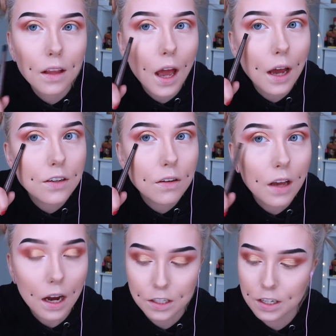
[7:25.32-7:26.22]
the edge of
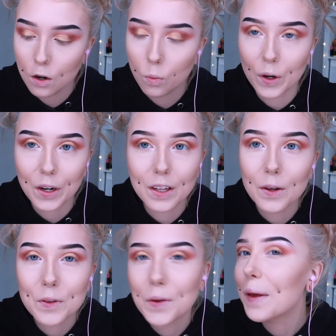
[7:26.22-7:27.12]
the eyeshadow, we're gonna
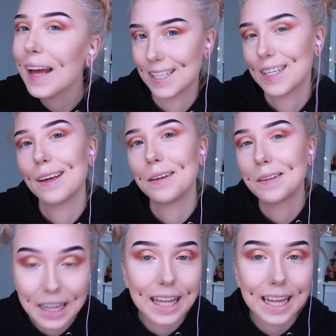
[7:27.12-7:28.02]
use, you guessed it,
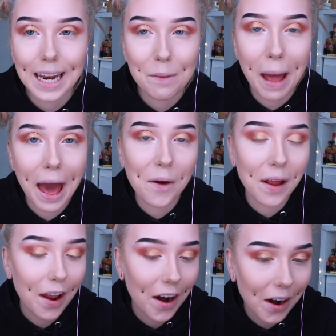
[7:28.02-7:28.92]
setting
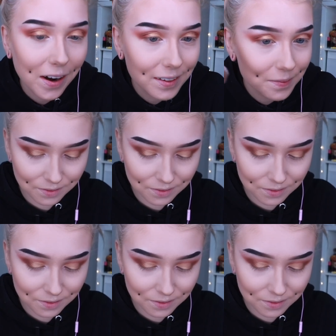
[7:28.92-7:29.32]
powder.